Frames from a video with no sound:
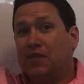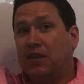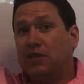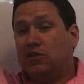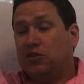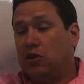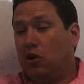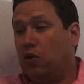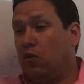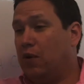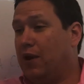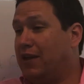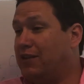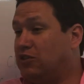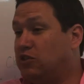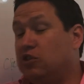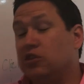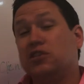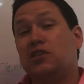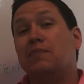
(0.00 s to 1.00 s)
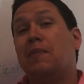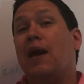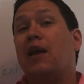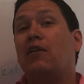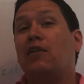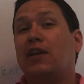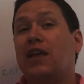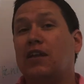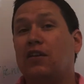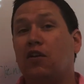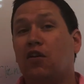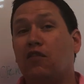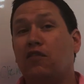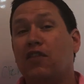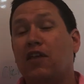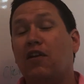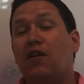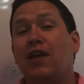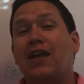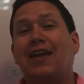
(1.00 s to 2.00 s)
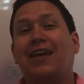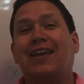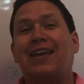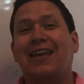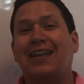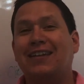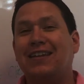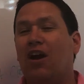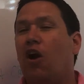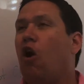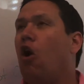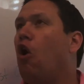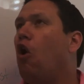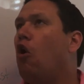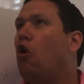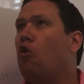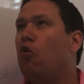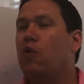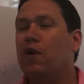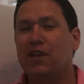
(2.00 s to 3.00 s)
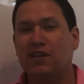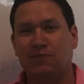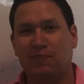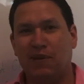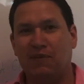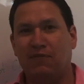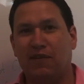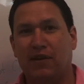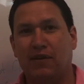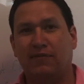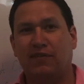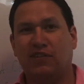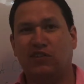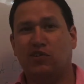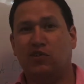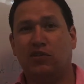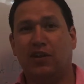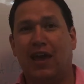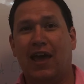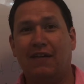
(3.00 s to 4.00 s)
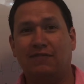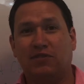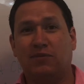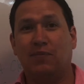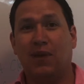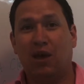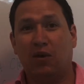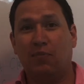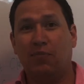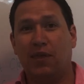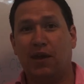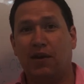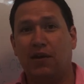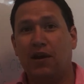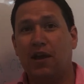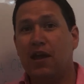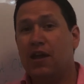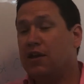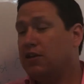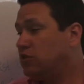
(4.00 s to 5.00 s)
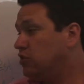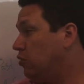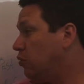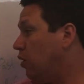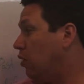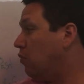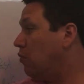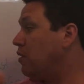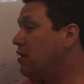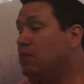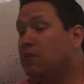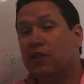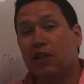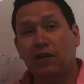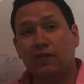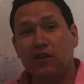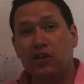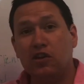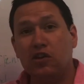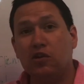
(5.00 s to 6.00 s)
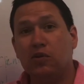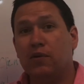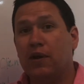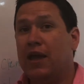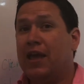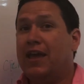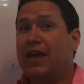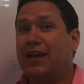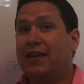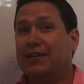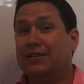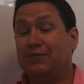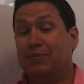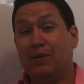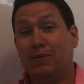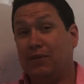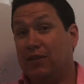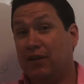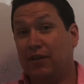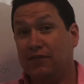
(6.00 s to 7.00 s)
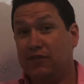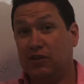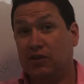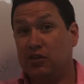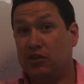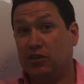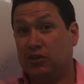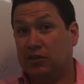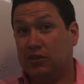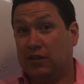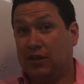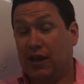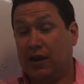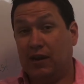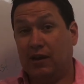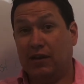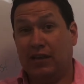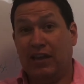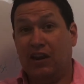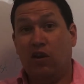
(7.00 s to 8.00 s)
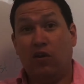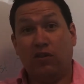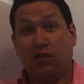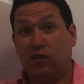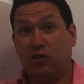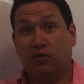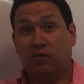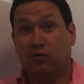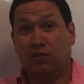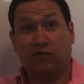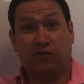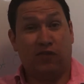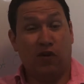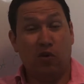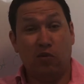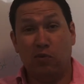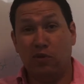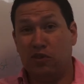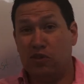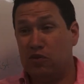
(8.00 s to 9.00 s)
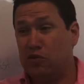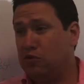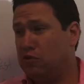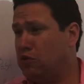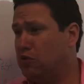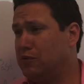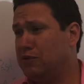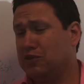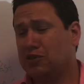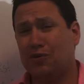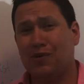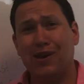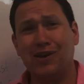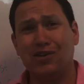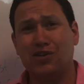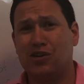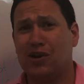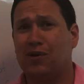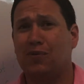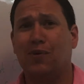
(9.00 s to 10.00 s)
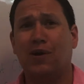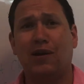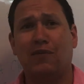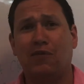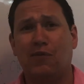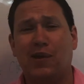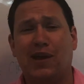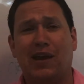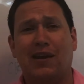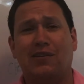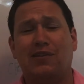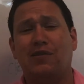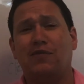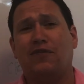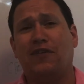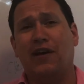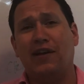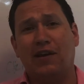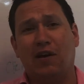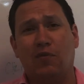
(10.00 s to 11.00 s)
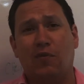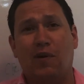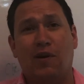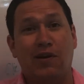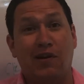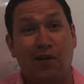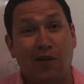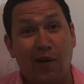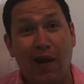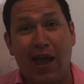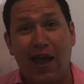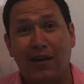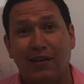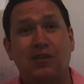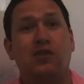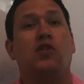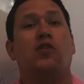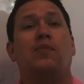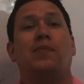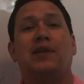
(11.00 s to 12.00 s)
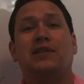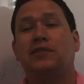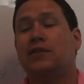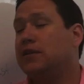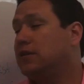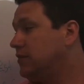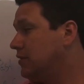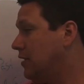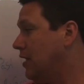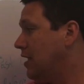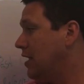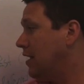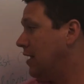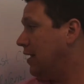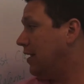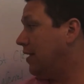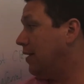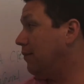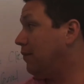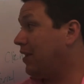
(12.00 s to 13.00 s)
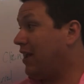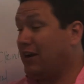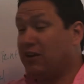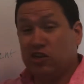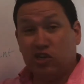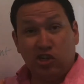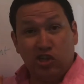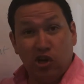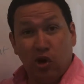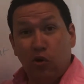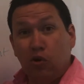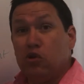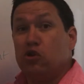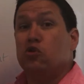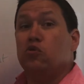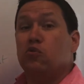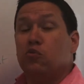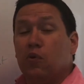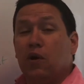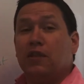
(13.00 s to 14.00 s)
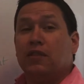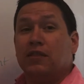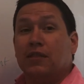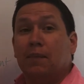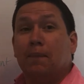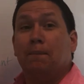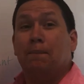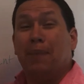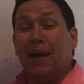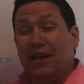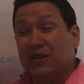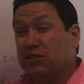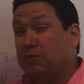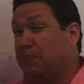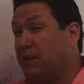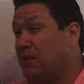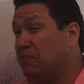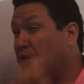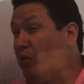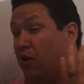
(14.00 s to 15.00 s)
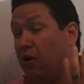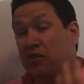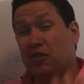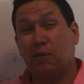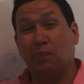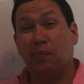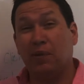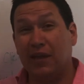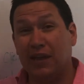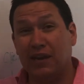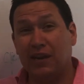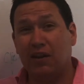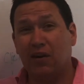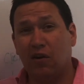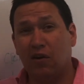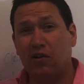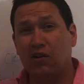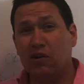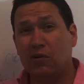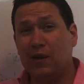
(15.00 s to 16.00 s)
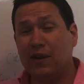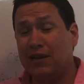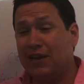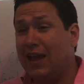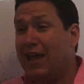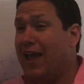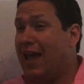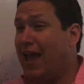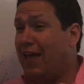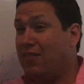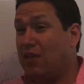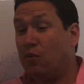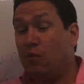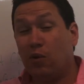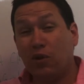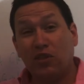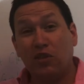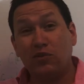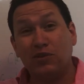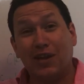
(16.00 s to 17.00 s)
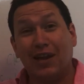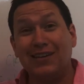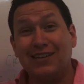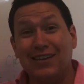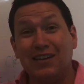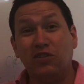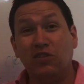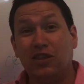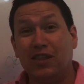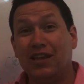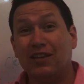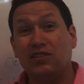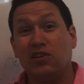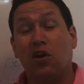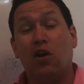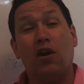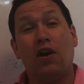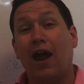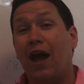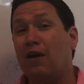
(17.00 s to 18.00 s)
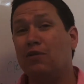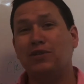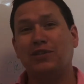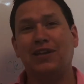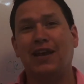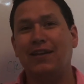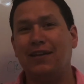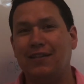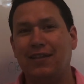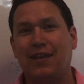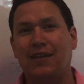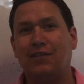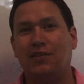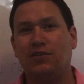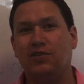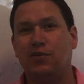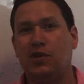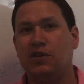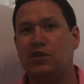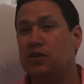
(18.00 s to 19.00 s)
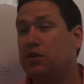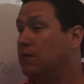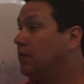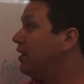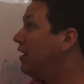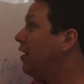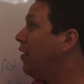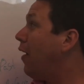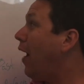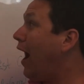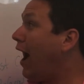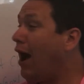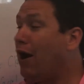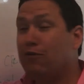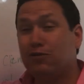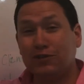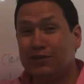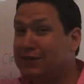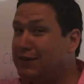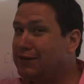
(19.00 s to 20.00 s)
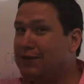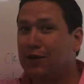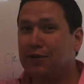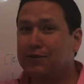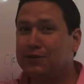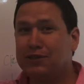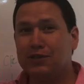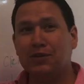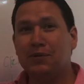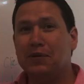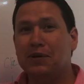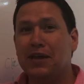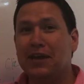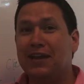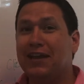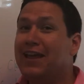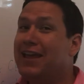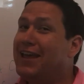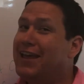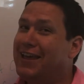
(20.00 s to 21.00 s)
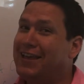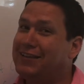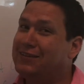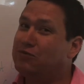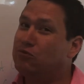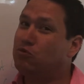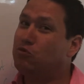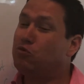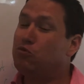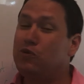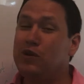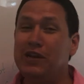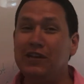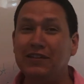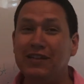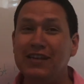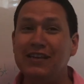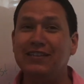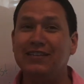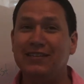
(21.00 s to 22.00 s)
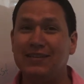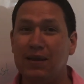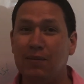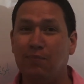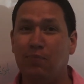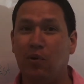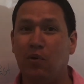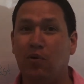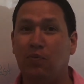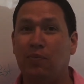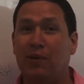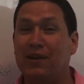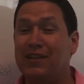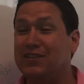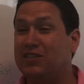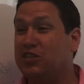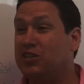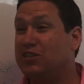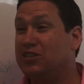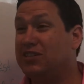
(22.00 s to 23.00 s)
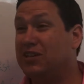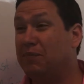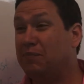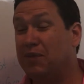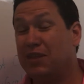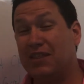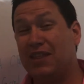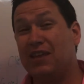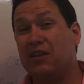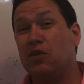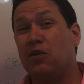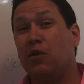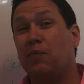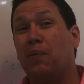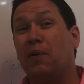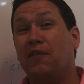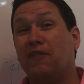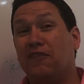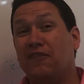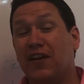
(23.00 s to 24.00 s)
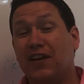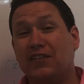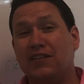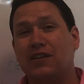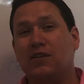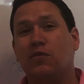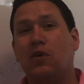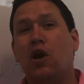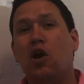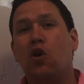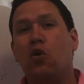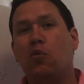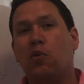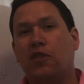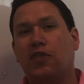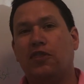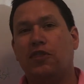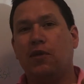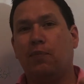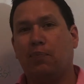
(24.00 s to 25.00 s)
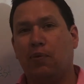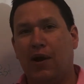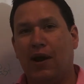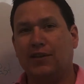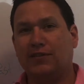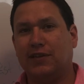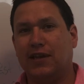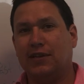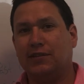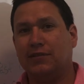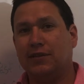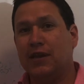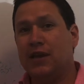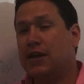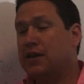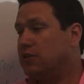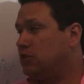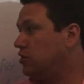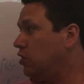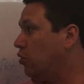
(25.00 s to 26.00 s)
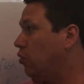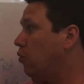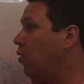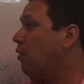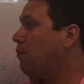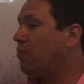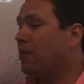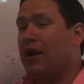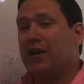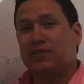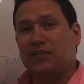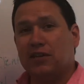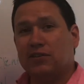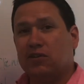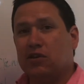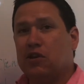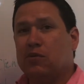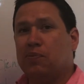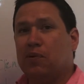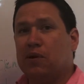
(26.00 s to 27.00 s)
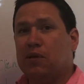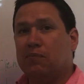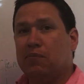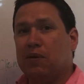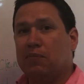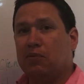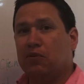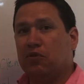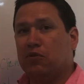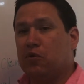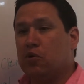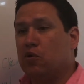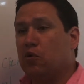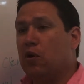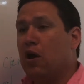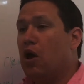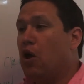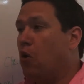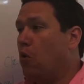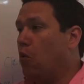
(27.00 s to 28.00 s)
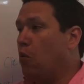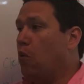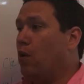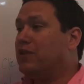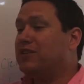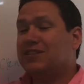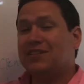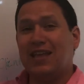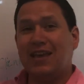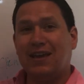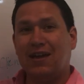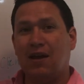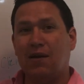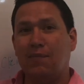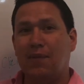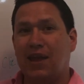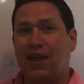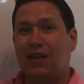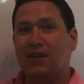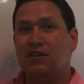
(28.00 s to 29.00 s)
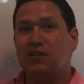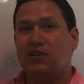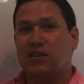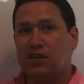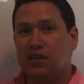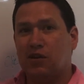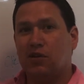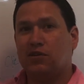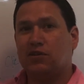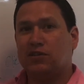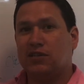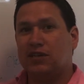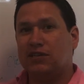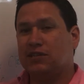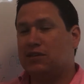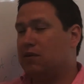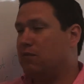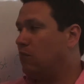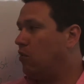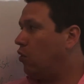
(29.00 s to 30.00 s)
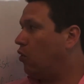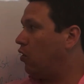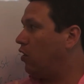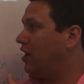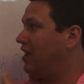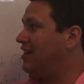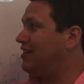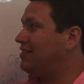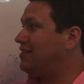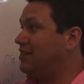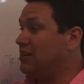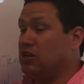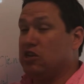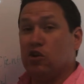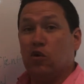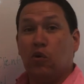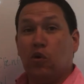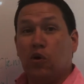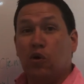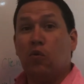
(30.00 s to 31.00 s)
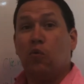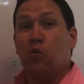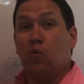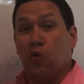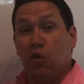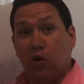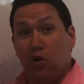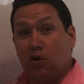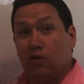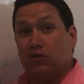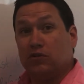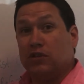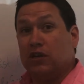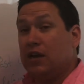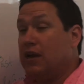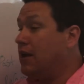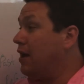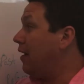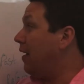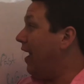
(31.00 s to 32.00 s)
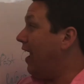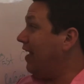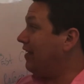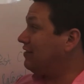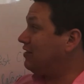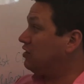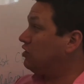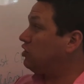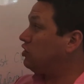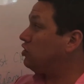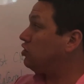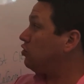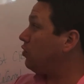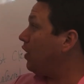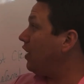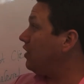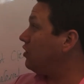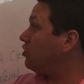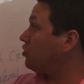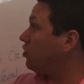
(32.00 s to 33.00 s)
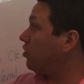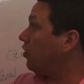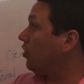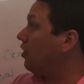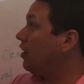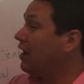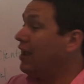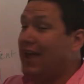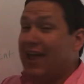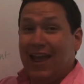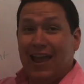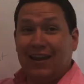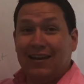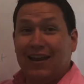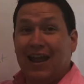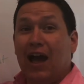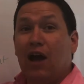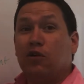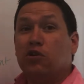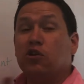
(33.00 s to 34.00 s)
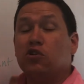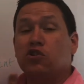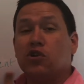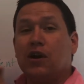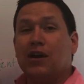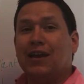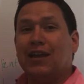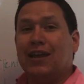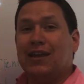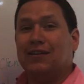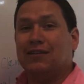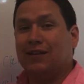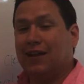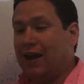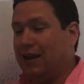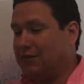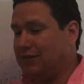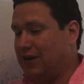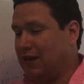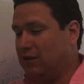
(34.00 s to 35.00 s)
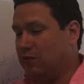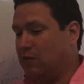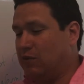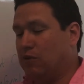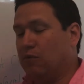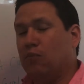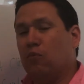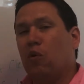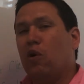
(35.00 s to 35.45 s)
So it's just a matter of getting over there. It can always be beneficial to have some help there. So what we would love to do is we would love to just kind of get on the phone with you, do a screen share, whatever we got to do, find out where you're at in your business, kind of show you what the best people on the planet are doing, and then what those ideal things are outside of the industry too. How Zillow's doing it is really simple, but it's just something that you're perfecting with the process. So what process are you putting people through once they come into your system or into your world, as a stranger, and now you're trying to get in contact with them.